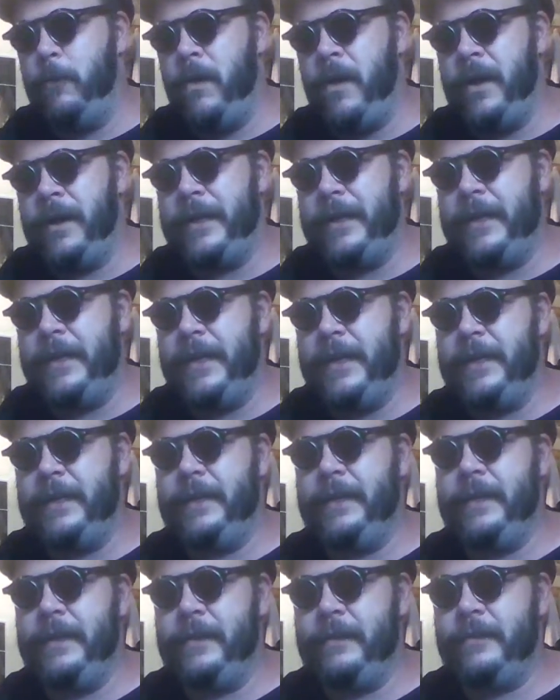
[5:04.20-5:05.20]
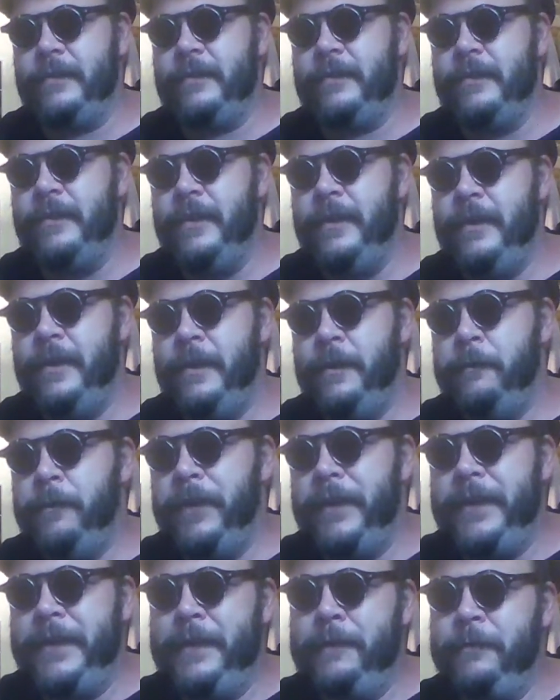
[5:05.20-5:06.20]
wonky endings.
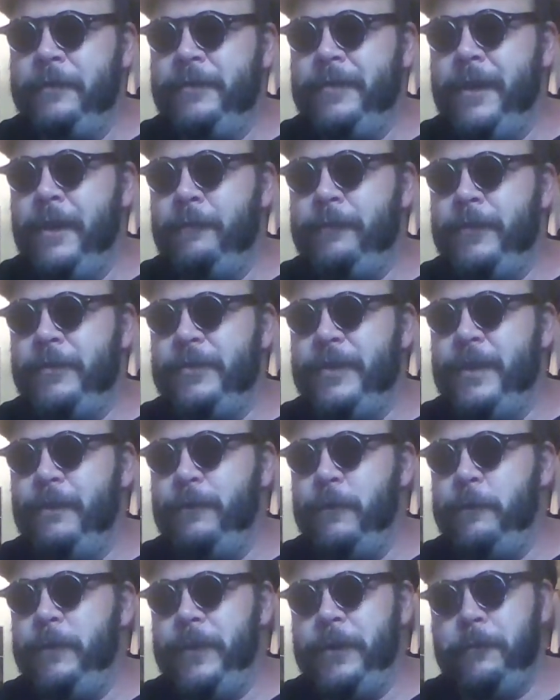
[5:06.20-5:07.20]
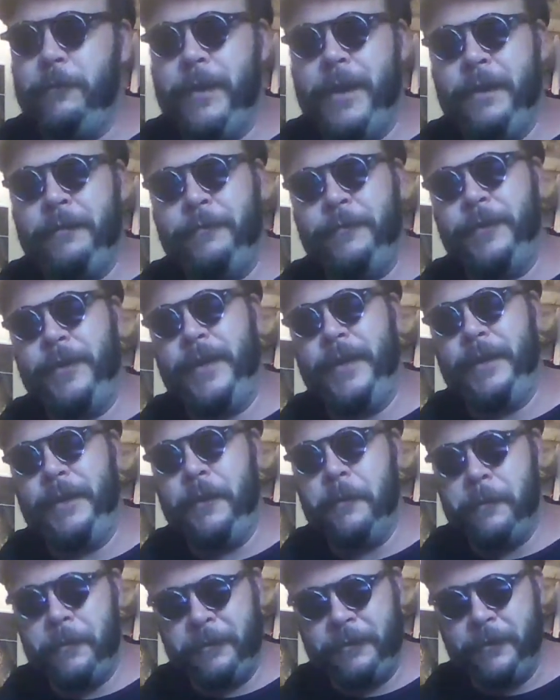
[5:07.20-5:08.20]
But he himself has never been around for the end. He
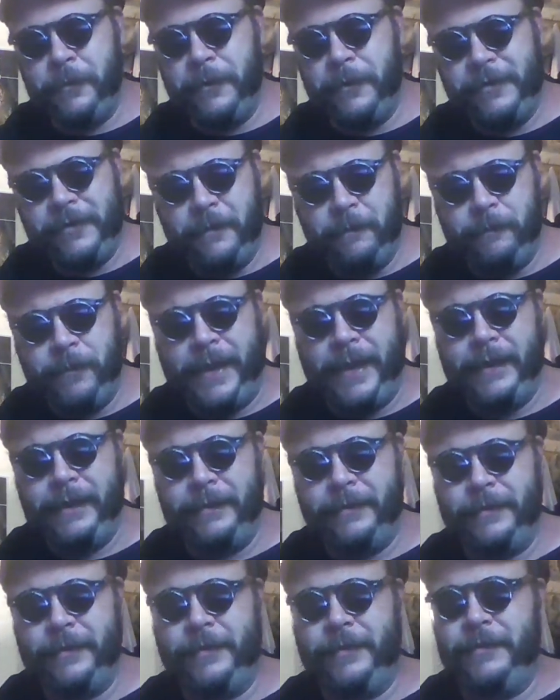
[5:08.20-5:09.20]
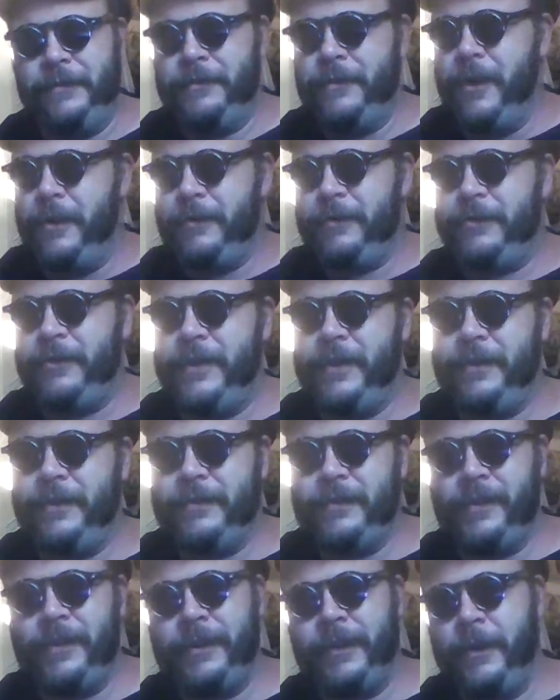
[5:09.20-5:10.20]
almost always abandons it. He starts
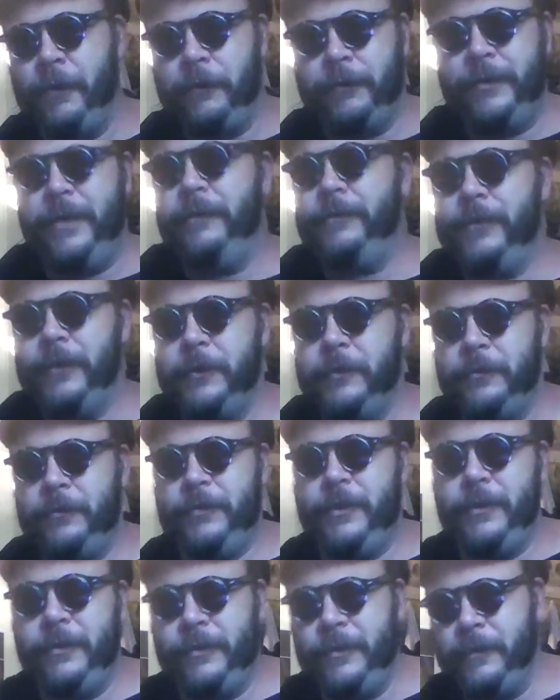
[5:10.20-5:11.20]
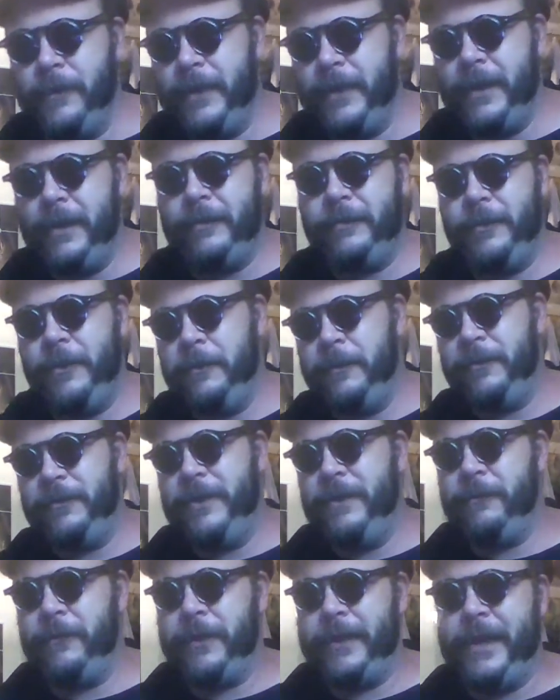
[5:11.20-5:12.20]
things and then goes off to go start something else. He almost
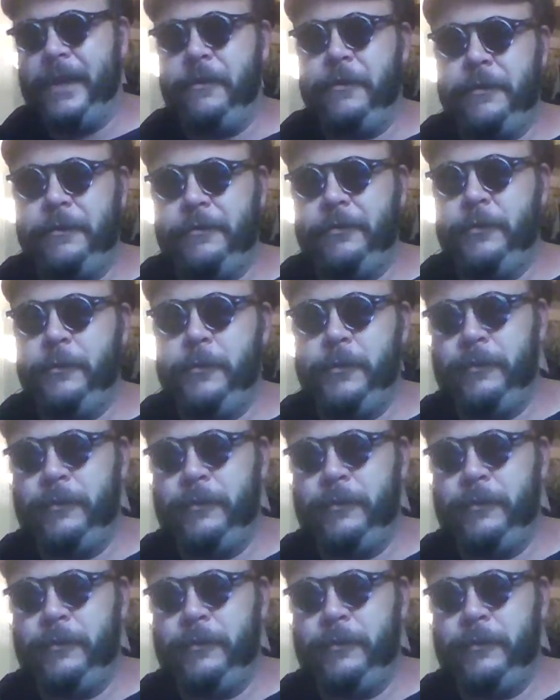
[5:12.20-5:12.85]
never carries through